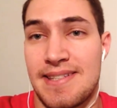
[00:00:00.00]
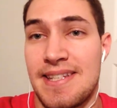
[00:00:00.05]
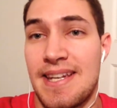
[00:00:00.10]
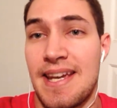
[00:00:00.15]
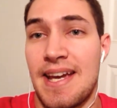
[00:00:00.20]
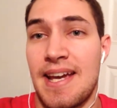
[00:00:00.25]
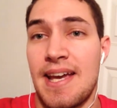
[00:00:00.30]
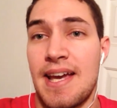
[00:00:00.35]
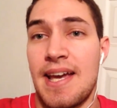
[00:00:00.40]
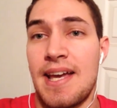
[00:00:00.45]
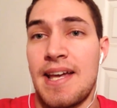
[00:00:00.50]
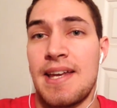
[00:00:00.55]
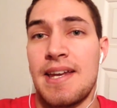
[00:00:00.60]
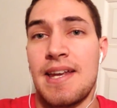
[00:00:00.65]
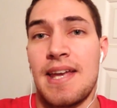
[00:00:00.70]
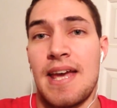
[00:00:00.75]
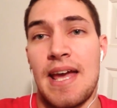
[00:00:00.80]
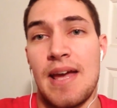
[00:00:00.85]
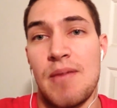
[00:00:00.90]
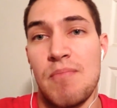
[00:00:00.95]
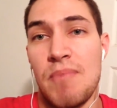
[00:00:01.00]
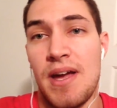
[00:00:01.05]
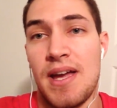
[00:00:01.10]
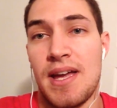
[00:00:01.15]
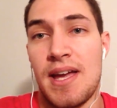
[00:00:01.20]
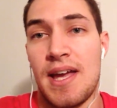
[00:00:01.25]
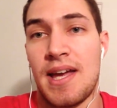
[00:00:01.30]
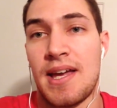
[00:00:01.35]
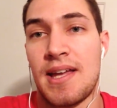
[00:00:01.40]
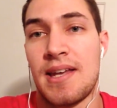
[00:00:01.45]

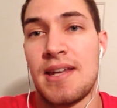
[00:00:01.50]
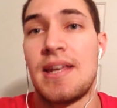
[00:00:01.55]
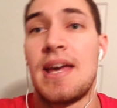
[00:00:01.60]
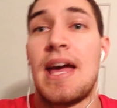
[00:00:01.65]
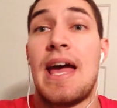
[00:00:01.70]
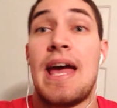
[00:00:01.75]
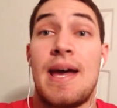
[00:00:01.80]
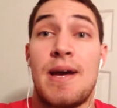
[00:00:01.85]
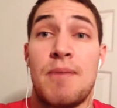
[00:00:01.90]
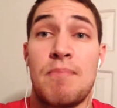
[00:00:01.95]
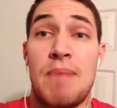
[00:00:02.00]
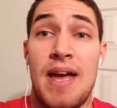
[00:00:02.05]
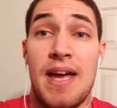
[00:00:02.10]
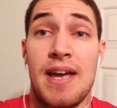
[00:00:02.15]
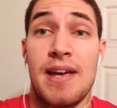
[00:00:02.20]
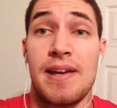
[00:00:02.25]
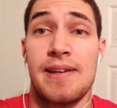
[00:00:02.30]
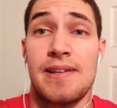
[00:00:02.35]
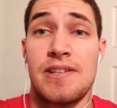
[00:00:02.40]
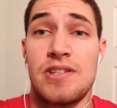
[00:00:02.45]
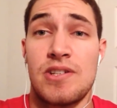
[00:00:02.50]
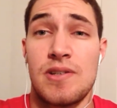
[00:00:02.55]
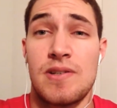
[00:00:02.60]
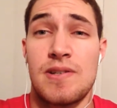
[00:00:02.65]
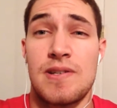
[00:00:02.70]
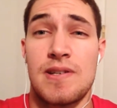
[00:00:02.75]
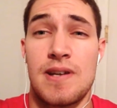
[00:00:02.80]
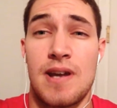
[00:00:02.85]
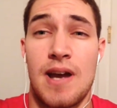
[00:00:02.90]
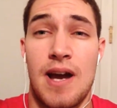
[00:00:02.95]

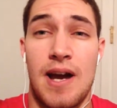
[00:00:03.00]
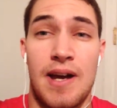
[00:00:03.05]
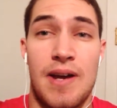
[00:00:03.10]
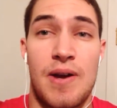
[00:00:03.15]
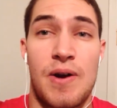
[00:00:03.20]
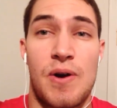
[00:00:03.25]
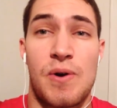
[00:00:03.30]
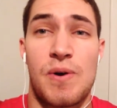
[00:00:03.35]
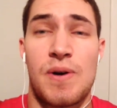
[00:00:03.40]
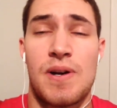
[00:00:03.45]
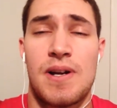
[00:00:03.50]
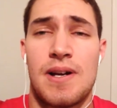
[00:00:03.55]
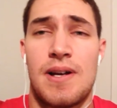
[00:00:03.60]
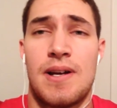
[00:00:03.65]
DANMANMAGGIO.